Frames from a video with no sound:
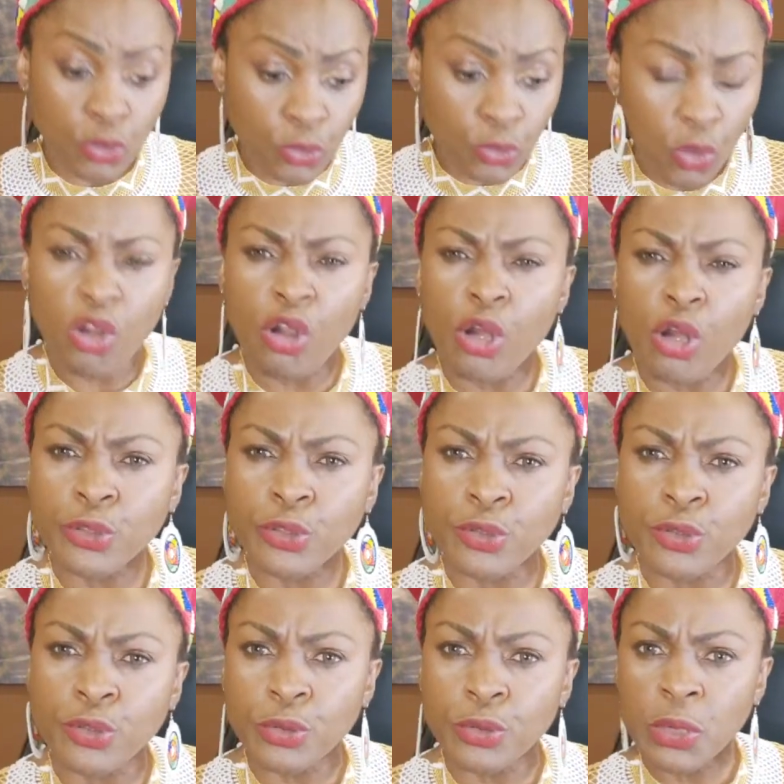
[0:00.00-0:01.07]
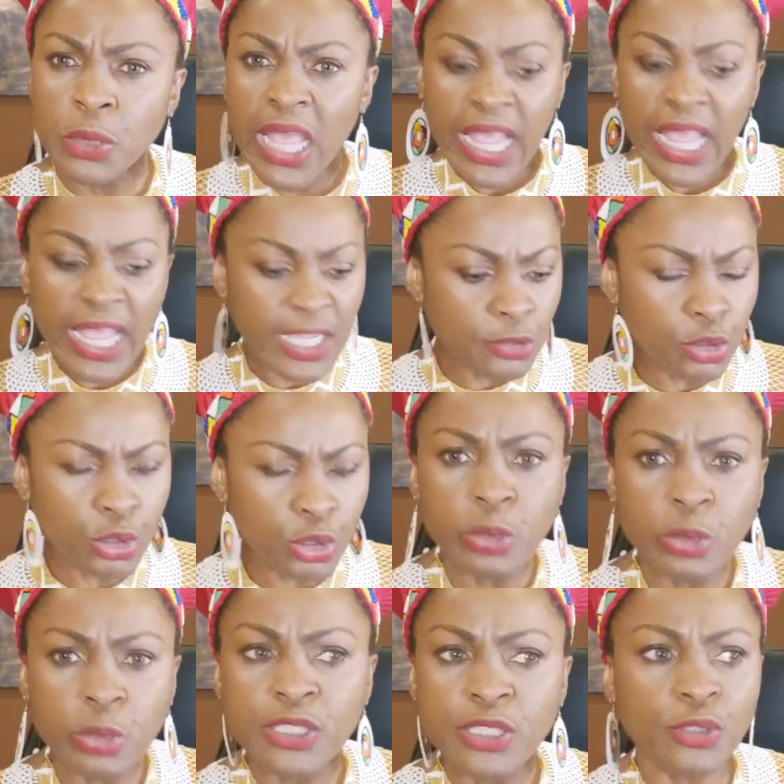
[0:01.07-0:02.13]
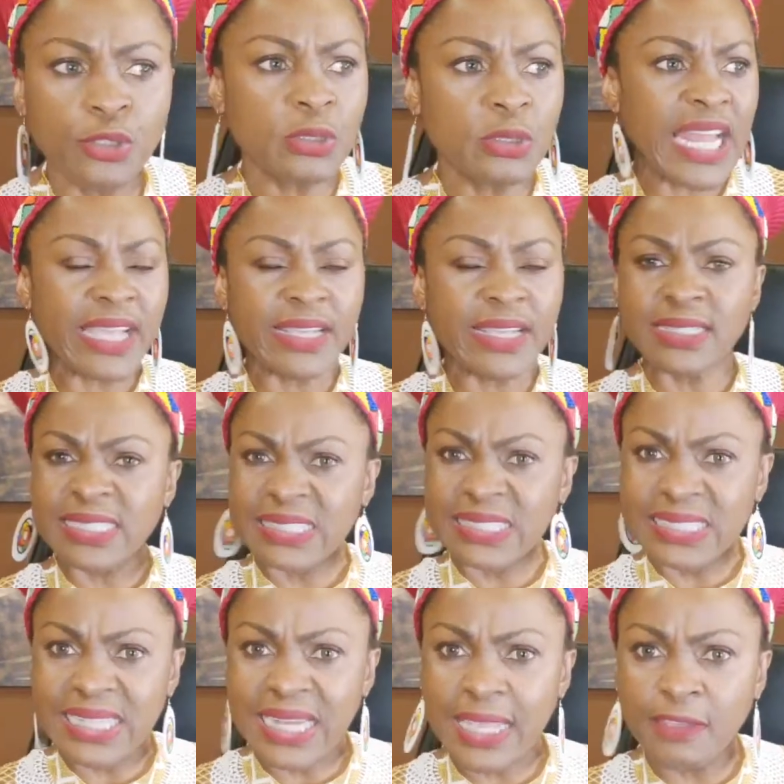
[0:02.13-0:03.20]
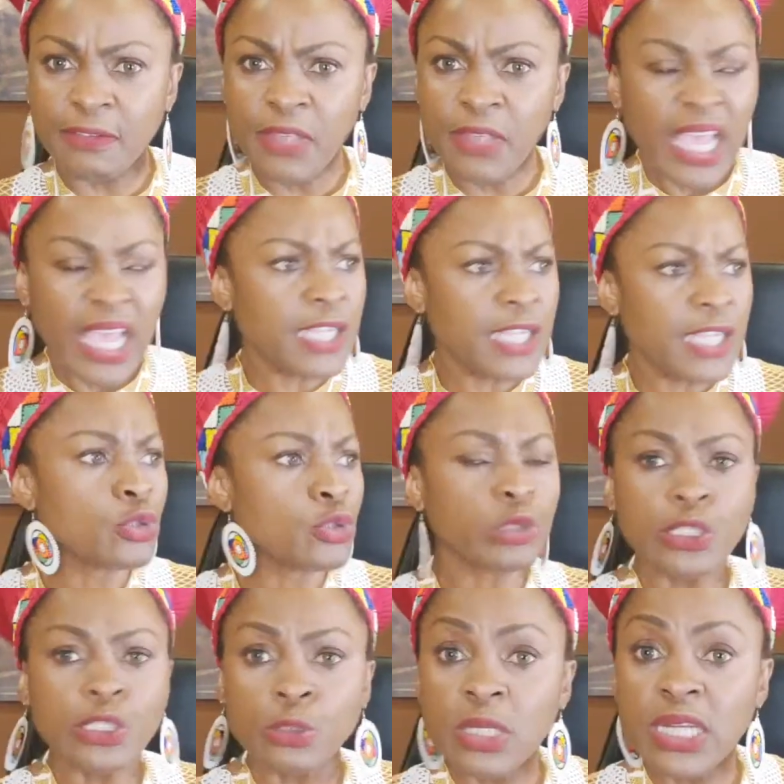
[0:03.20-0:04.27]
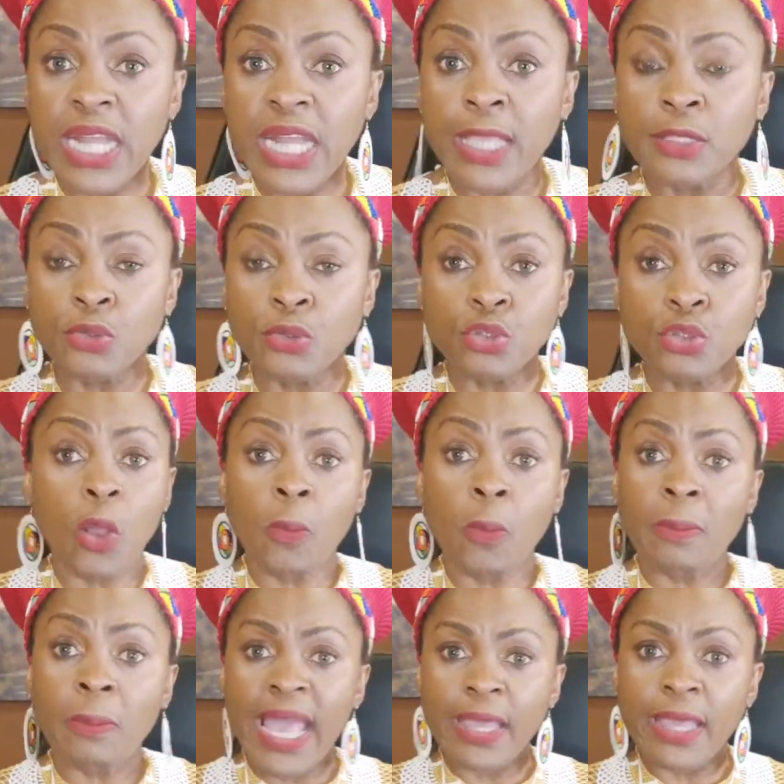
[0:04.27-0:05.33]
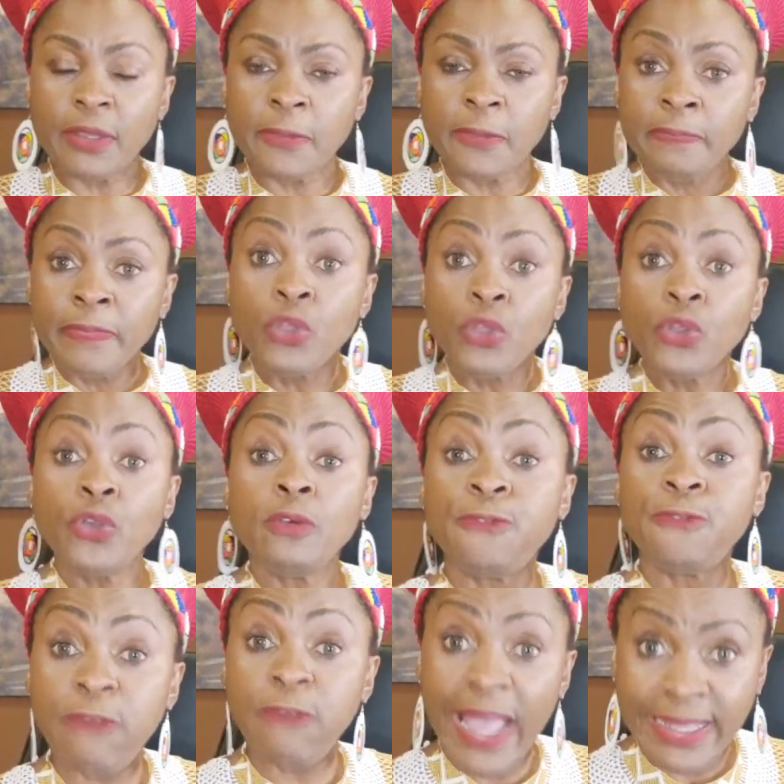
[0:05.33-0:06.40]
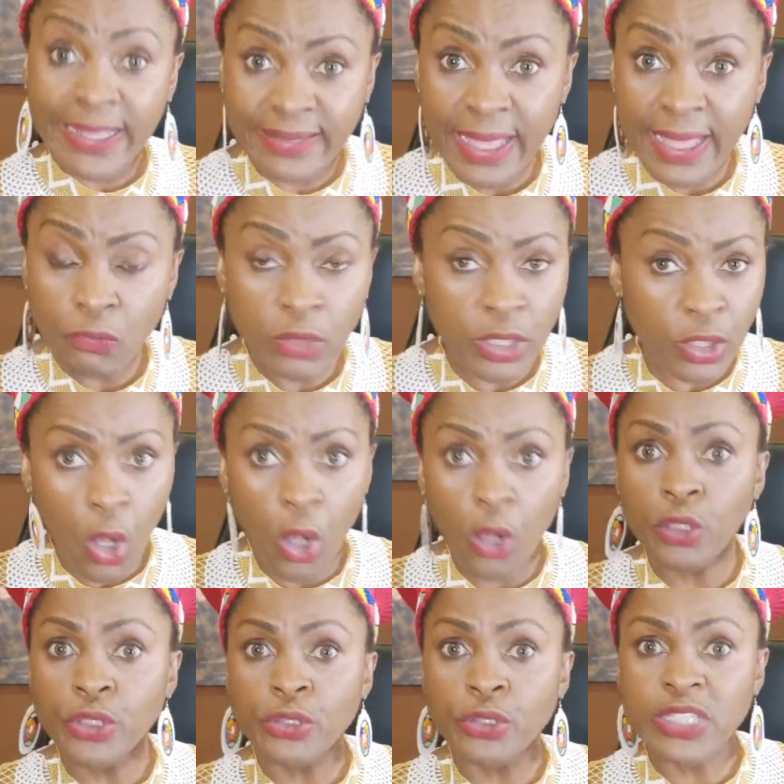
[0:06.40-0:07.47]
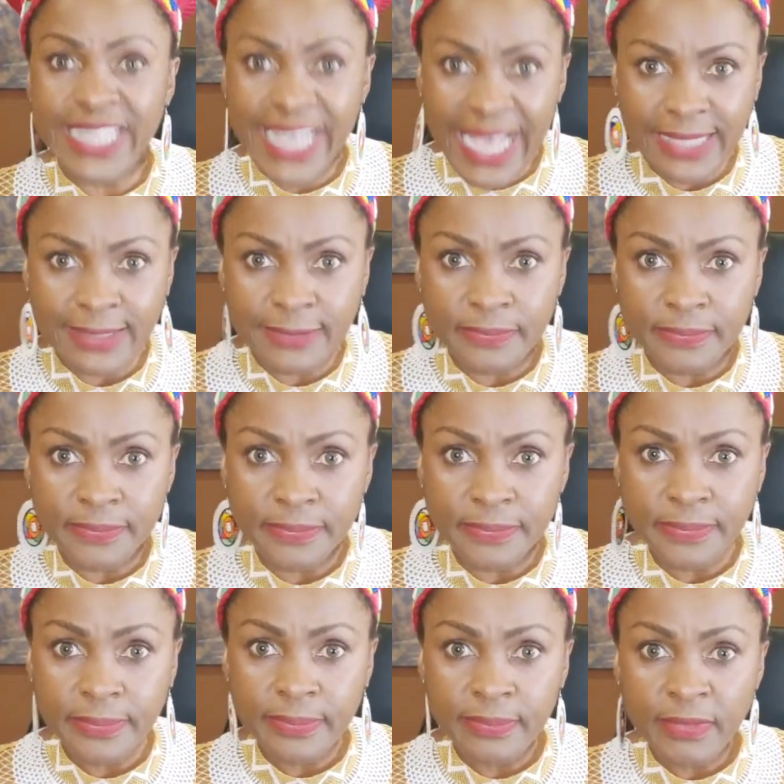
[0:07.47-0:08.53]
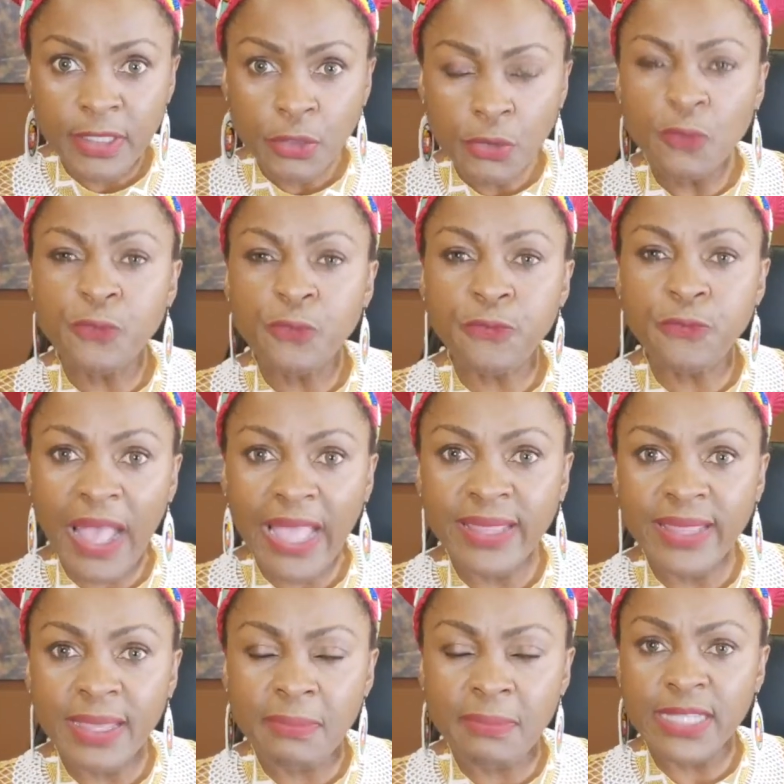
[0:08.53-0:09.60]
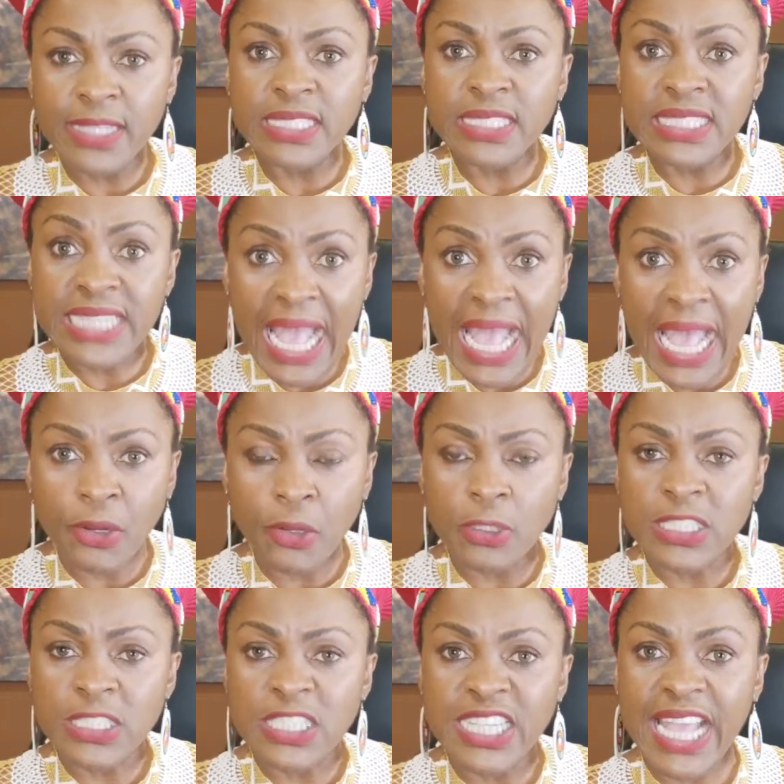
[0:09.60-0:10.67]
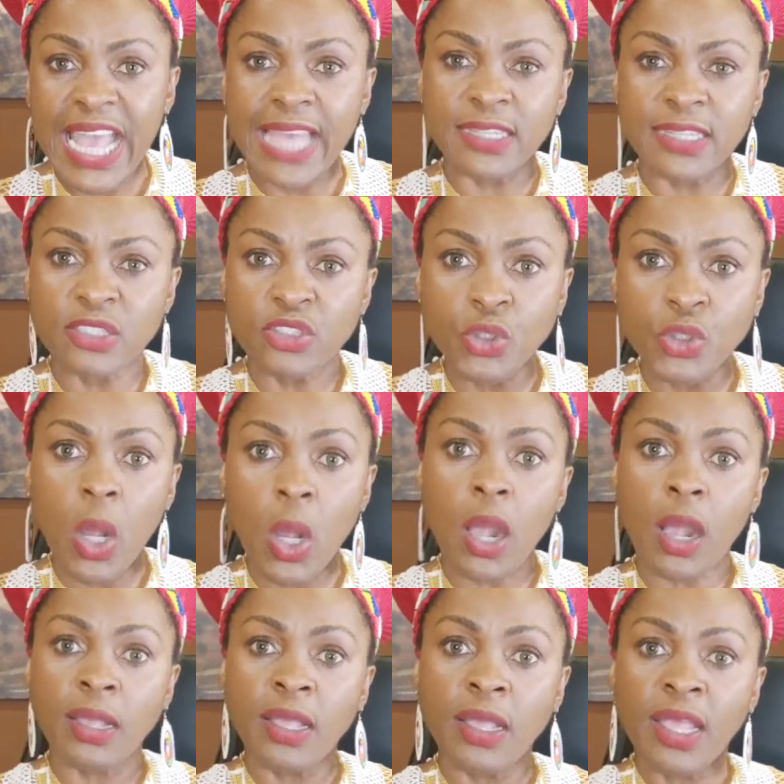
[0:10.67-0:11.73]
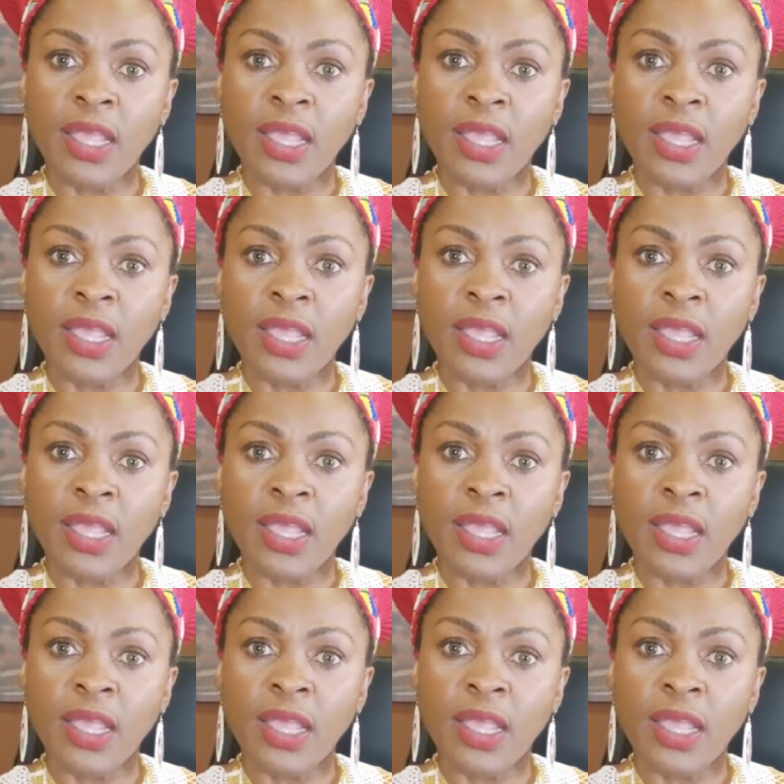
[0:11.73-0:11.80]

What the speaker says: cross you and treat you like a slave and treat you like you don't matter. You fight them with all you got. You fight them like the god or the goddess you are,